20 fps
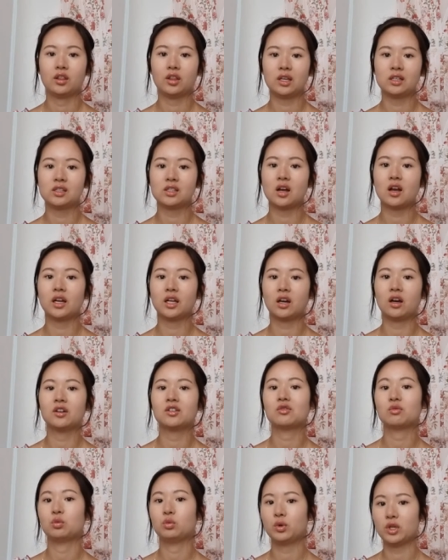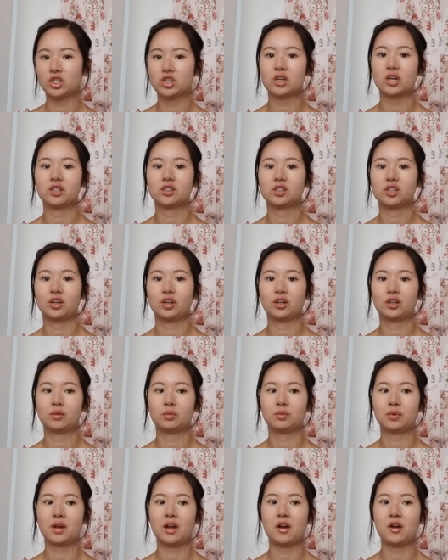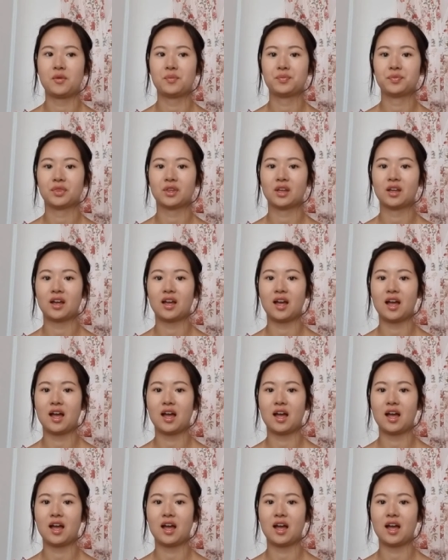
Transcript: things that I kind of wish I took um,